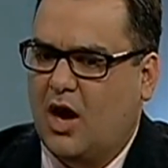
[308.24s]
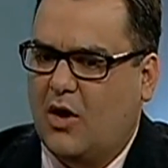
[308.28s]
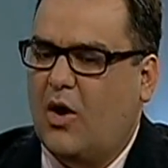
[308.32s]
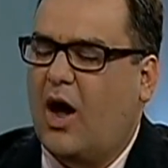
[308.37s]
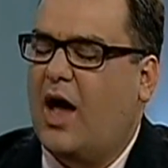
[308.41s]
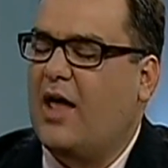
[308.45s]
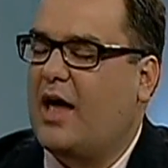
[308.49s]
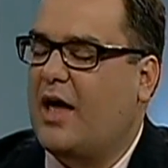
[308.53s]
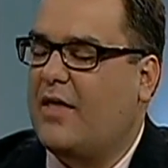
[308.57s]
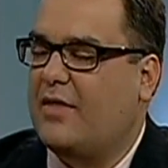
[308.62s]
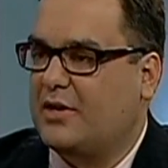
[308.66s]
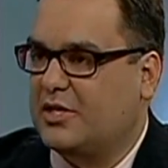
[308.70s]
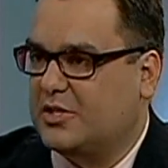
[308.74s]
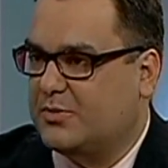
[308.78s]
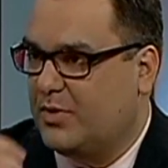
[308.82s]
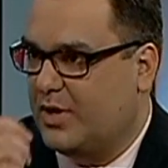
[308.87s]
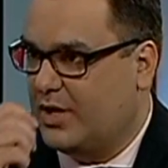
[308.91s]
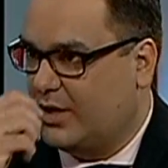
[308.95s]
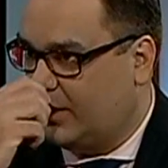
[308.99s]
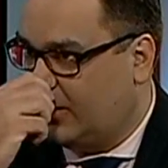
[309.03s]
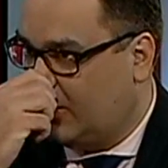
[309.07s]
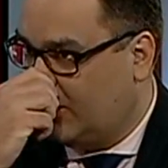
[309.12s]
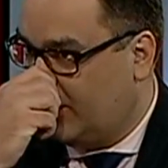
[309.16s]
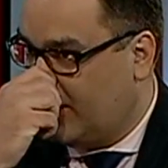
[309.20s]
I think it's
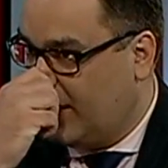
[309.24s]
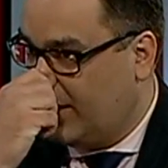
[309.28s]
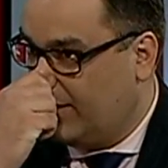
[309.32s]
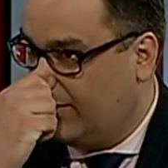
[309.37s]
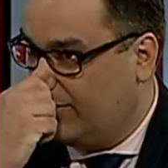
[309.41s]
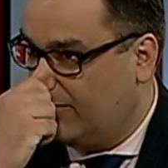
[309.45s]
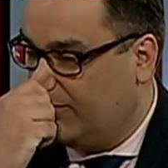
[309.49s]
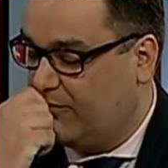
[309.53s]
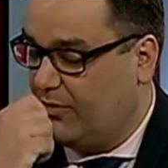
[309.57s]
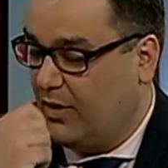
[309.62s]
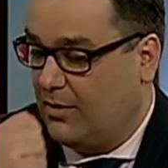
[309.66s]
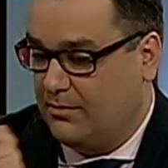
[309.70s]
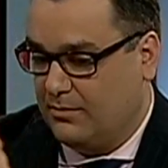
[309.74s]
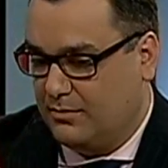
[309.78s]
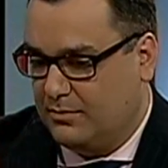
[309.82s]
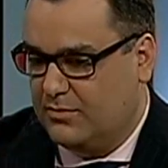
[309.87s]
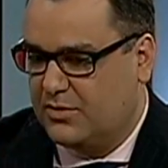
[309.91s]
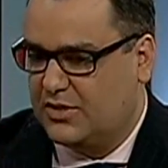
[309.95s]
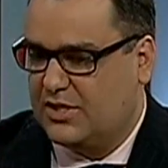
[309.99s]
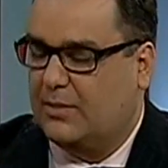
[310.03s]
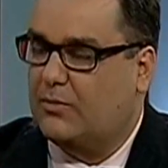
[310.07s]
pretty clear that from